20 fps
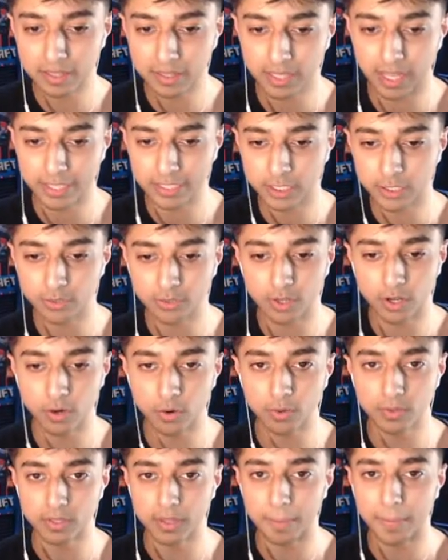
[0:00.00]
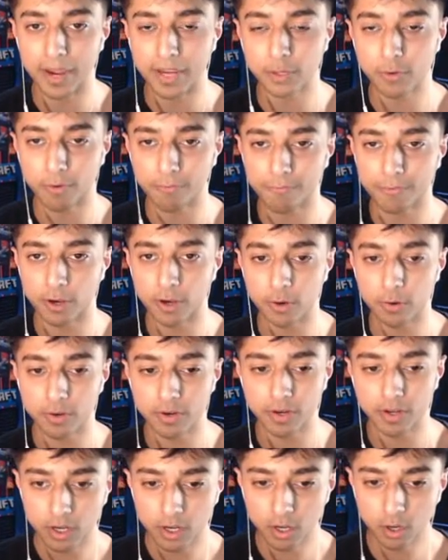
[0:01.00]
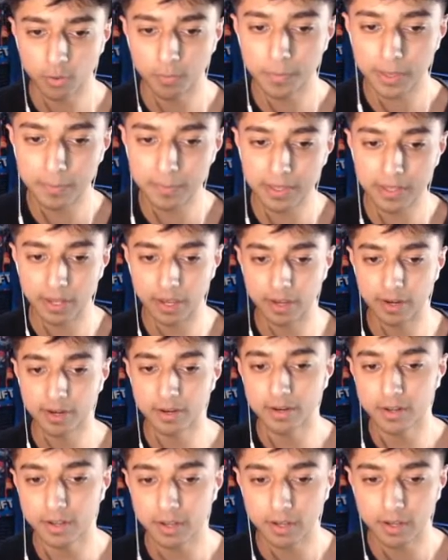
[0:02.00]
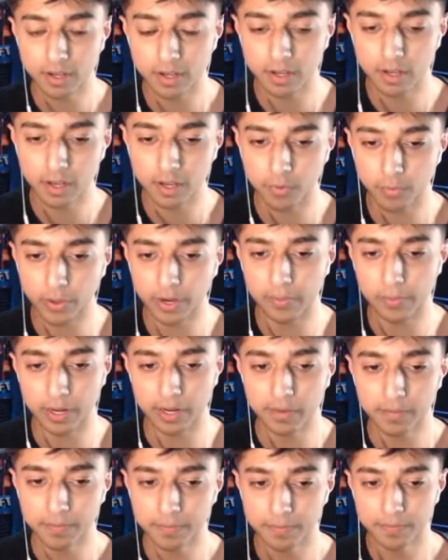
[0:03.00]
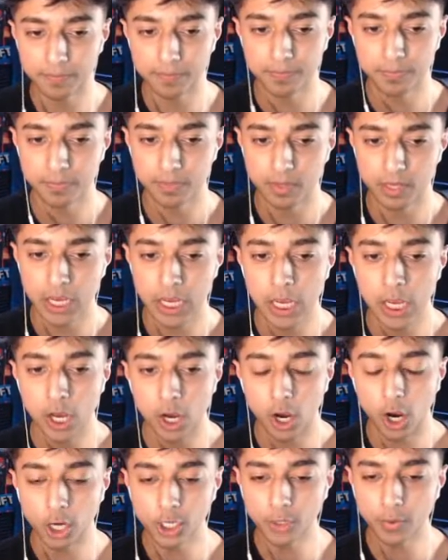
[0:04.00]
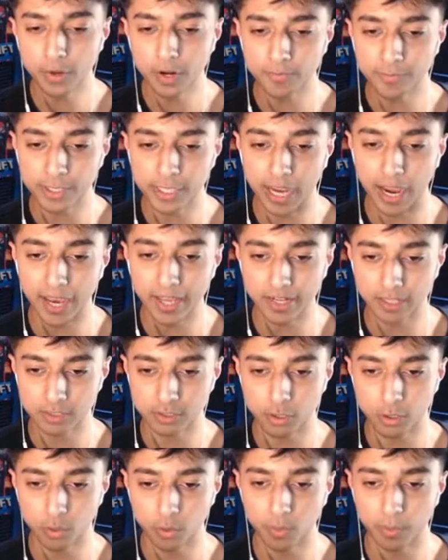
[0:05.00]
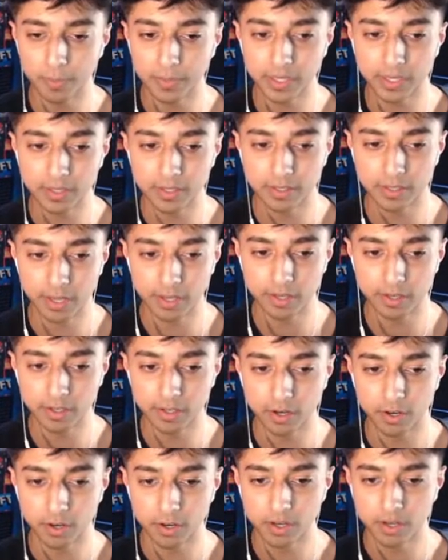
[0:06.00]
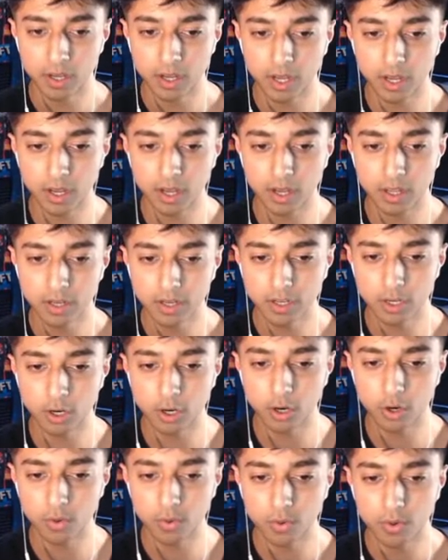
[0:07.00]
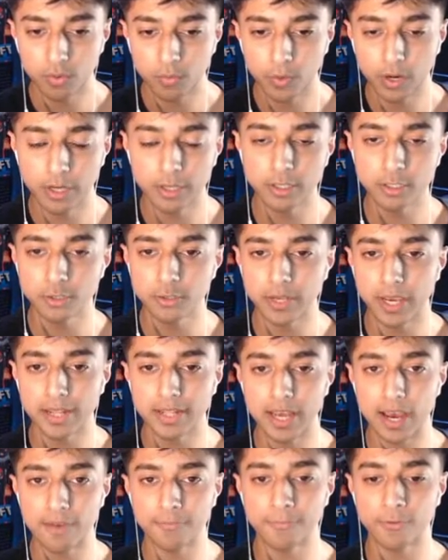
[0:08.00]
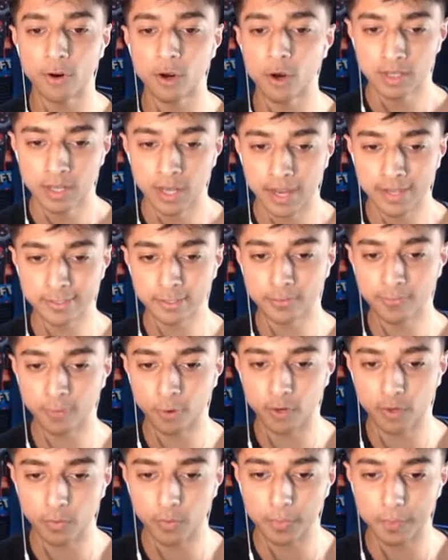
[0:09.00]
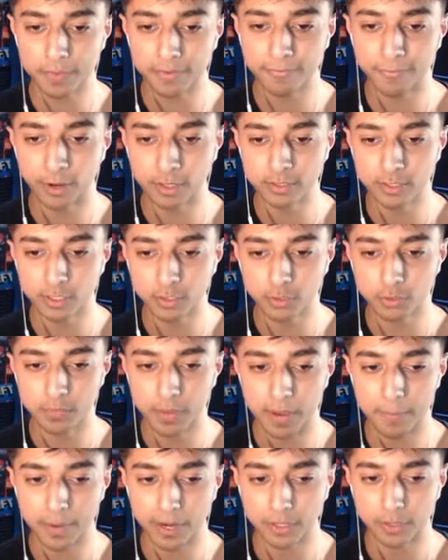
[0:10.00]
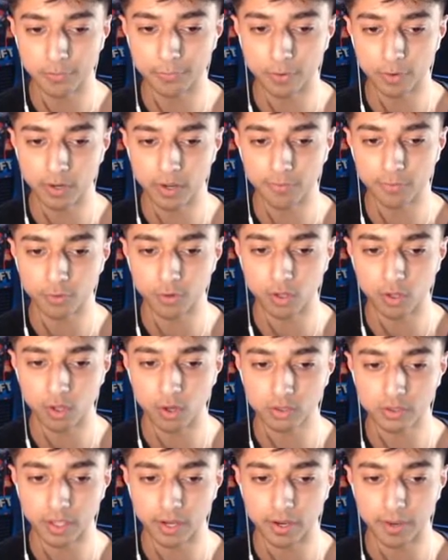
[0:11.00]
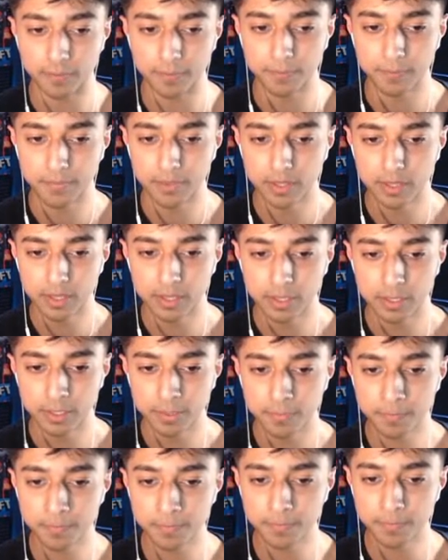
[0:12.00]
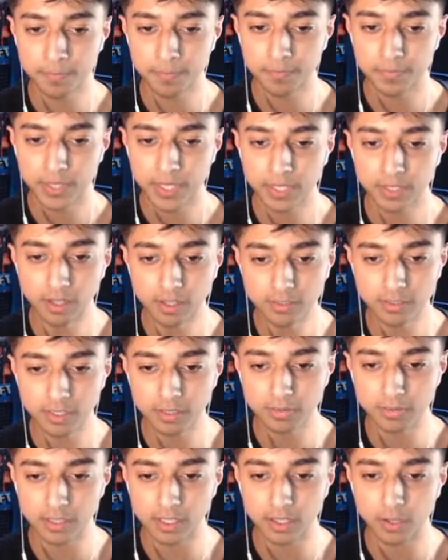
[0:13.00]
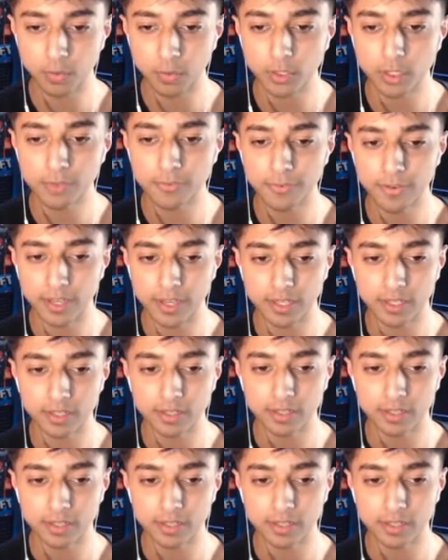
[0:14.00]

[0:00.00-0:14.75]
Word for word: like, you know, the microphone. Oh, maybe then. Uh, wait a minute. Are you another guy that's cool with me, dating her? Huh, no. Where did you get that from? I just thought it would be fun to use my microphone after a long time. Hmm, it does seem chill. What do you think?